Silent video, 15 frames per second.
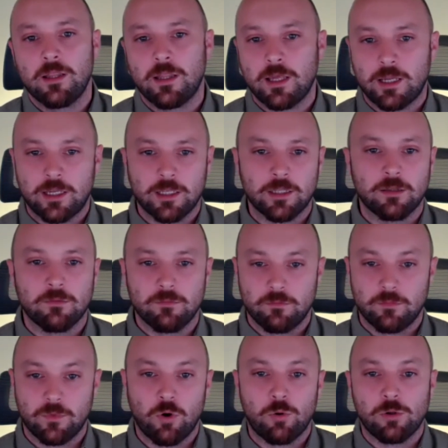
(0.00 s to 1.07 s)
they can,
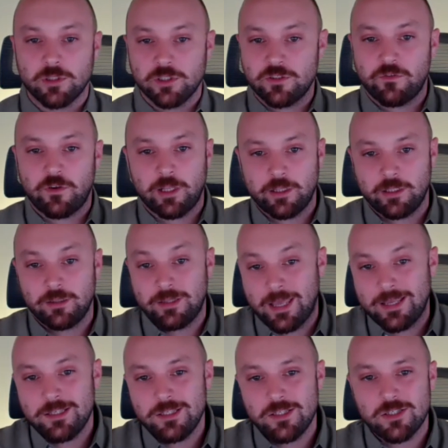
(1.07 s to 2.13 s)
gold is value
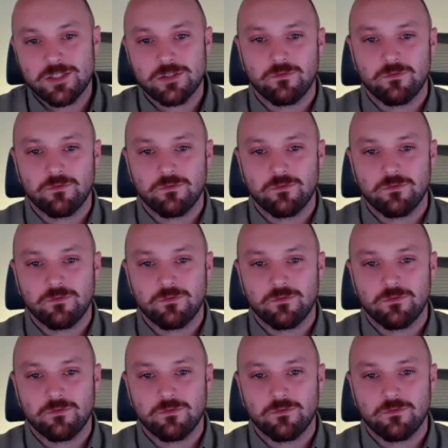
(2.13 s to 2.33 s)
dense,